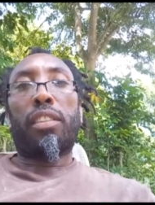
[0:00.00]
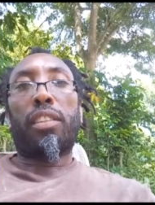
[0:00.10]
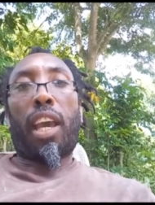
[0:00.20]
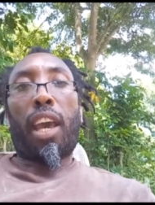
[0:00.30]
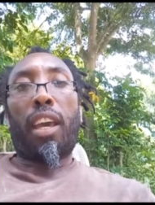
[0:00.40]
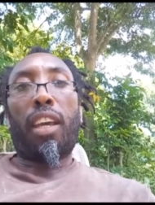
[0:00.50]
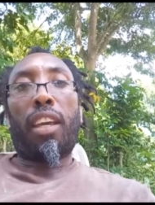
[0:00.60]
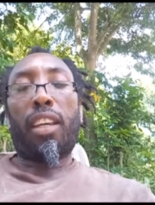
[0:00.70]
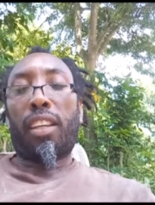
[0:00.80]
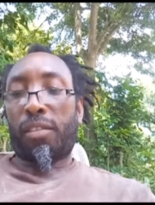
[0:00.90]
yeah
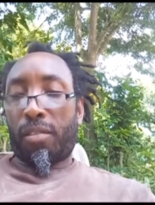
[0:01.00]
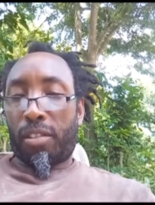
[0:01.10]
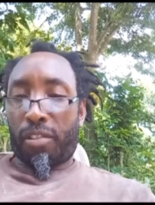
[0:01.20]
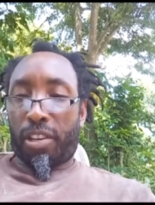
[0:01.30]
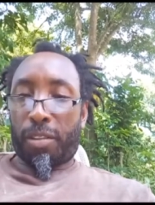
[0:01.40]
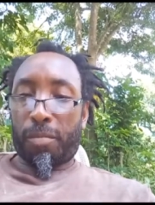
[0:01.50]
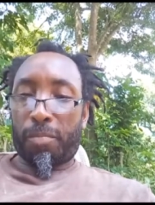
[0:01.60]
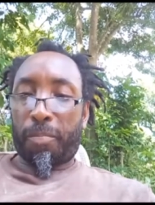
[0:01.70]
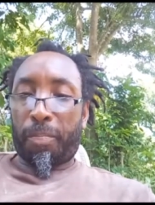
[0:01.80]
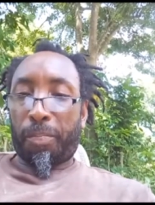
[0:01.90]
all right
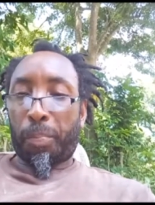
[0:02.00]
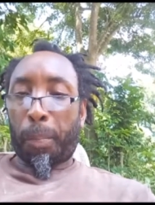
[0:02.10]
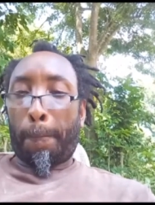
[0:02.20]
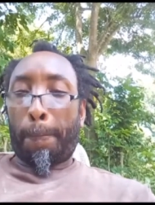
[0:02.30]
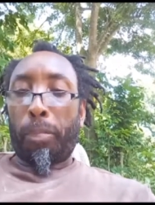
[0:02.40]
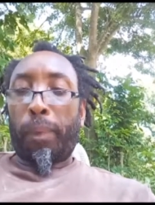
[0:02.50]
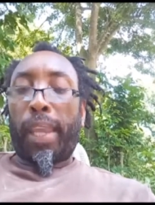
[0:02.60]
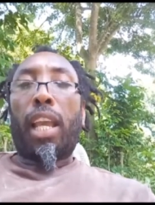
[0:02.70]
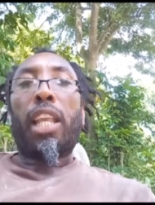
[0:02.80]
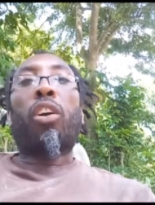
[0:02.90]

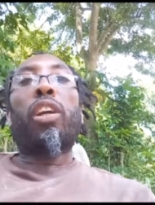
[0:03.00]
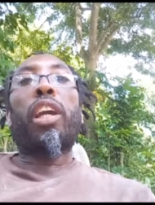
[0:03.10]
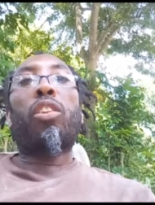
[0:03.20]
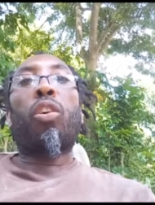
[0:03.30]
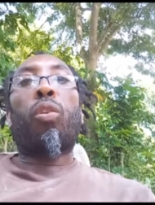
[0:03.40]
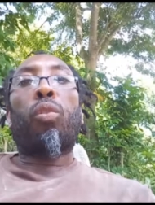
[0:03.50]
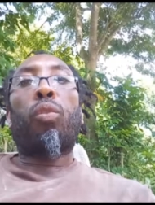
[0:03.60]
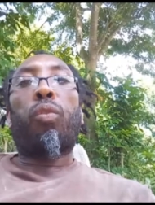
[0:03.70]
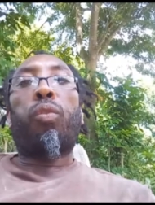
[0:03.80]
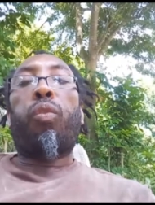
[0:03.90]
that will get no
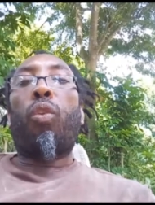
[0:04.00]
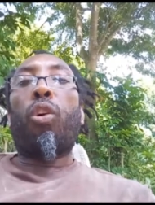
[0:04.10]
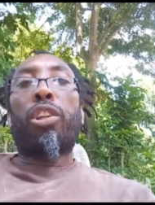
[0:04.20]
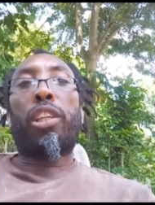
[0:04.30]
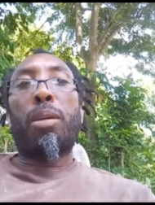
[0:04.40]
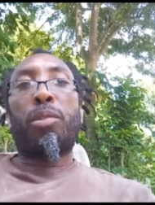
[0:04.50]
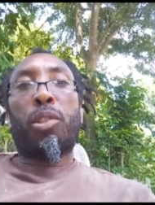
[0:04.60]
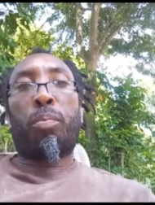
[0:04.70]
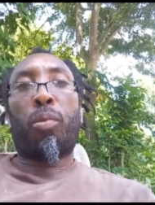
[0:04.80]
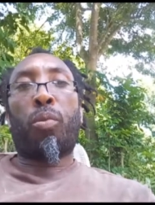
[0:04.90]
four
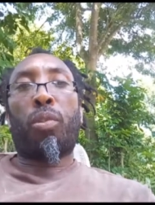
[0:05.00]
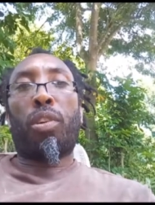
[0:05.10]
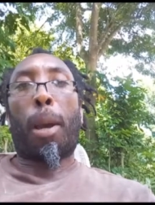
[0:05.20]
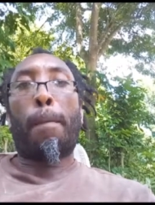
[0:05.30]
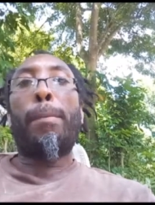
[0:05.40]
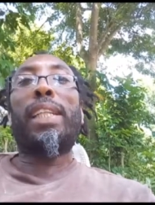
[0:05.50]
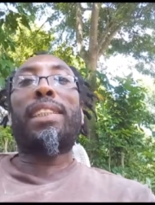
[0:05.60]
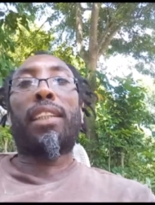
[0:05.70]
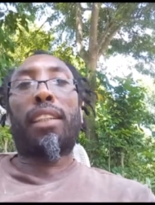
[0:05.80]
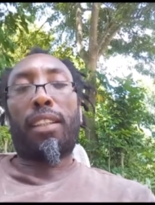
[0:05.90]
tablespoon of
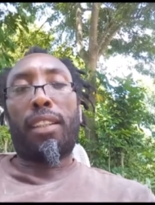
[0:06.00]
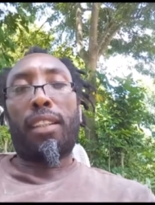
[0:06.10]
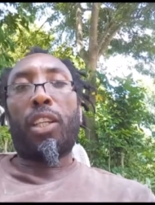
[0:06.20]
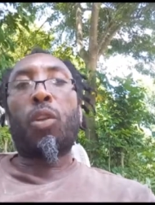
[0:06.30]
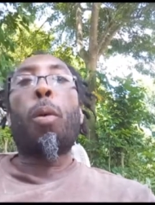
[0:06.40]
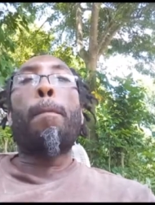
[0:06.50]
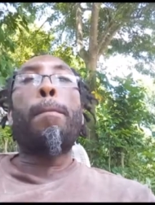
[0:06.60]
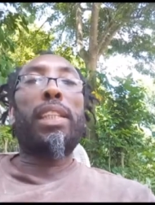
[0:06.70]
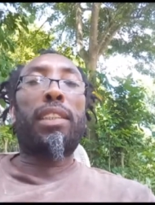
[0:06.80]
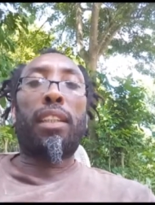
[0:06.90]
bissy. You know,
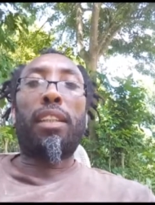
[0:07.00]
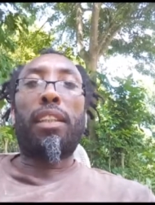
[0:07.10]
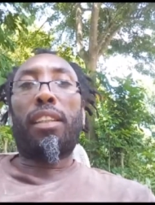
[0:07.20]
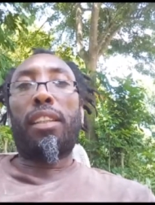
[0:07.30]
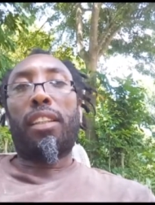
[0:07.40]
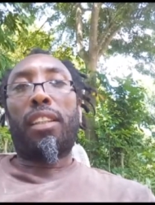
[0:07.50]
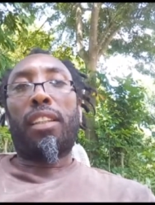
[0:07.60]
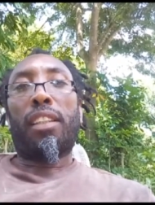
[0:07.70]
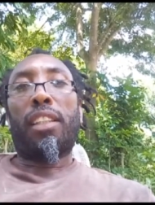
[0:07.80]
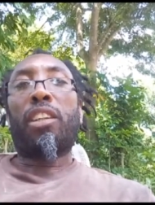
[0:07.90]
bissy,
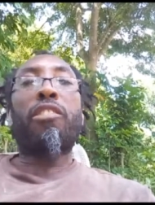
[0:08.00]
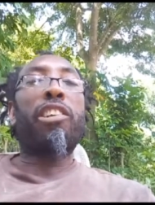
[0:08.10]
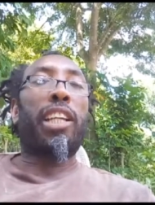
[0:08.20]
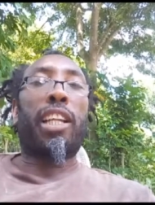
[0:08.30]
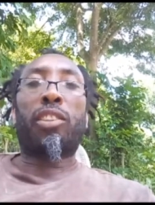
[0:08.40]
you're greater